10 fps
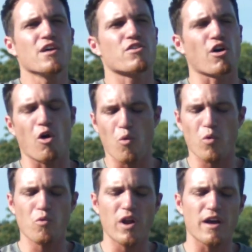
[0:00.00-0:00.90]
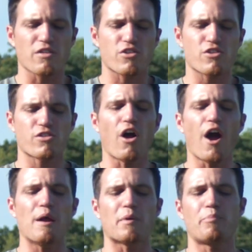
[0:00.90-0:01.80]
So we want to
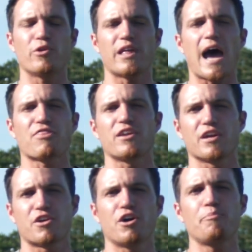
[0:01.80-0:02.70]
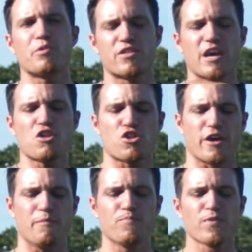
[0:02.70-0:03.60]
start by putting the athlete in a good
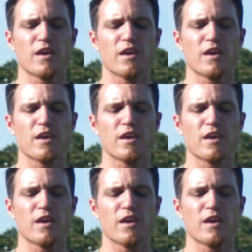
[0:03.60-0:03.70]
position